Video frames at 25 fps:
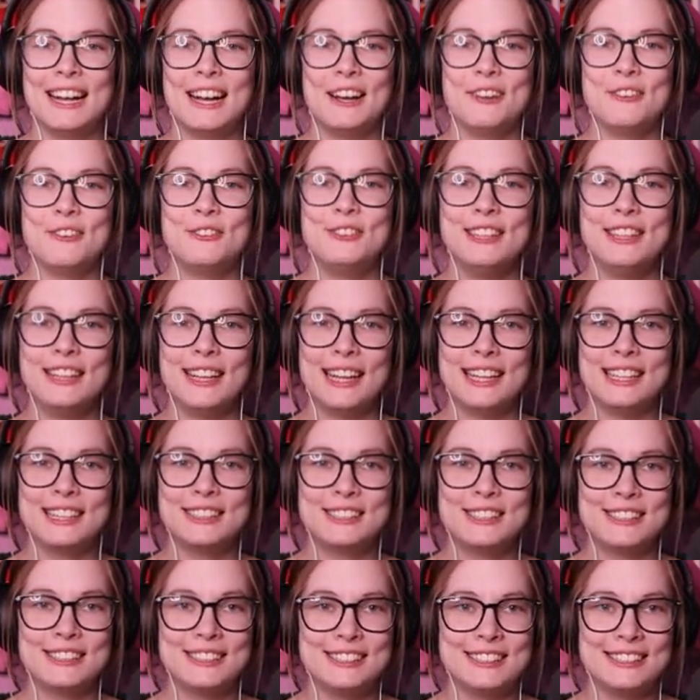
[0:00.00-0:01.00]
I feel like
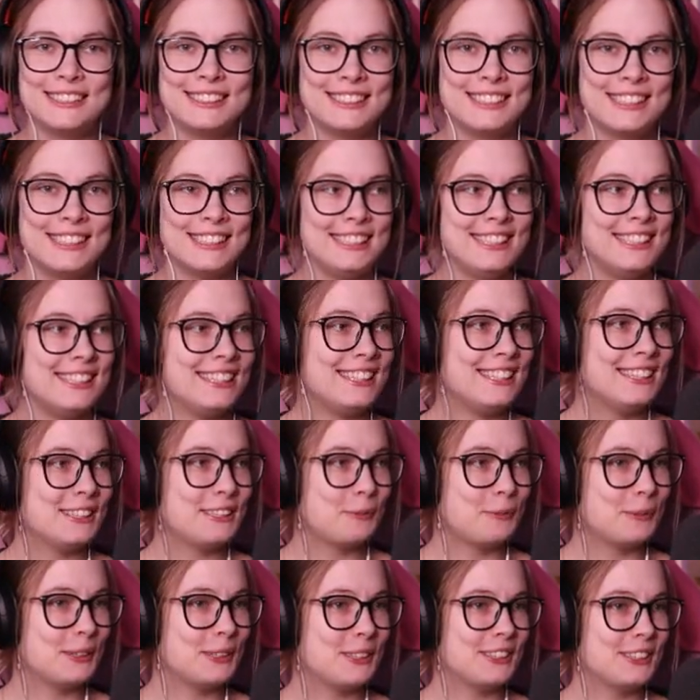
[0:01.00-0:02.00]
such an idiot
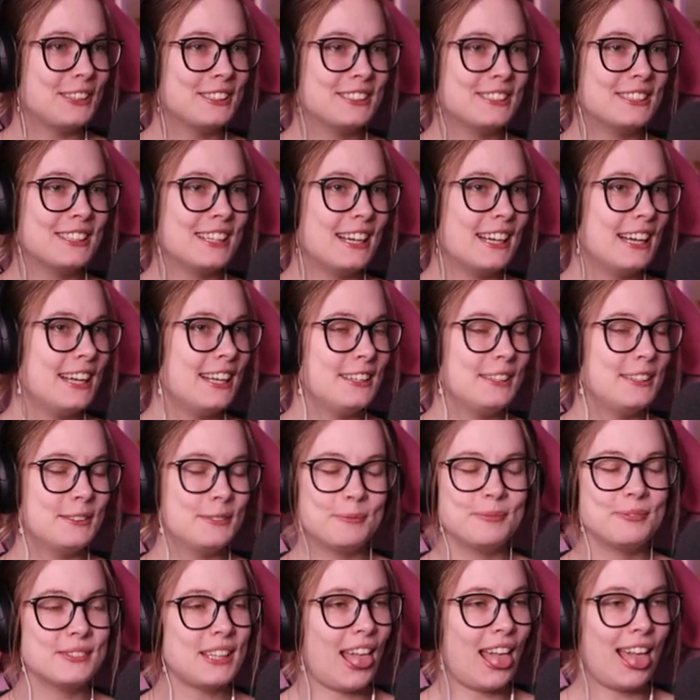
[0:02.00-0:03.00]
because
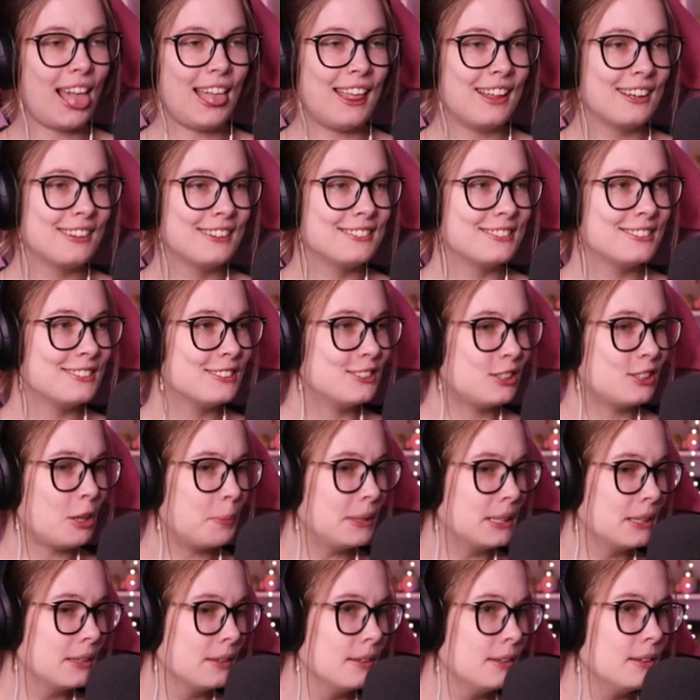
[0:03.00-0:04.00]
stop
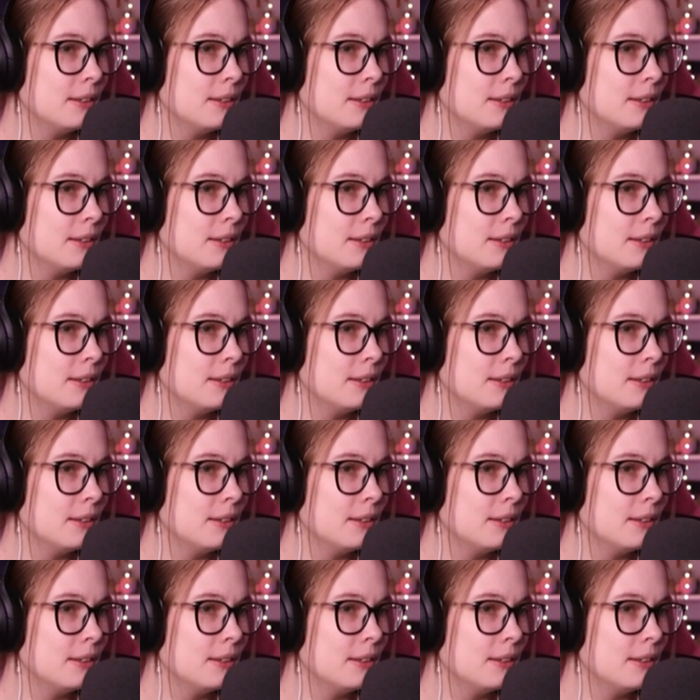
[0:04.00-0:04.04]
it.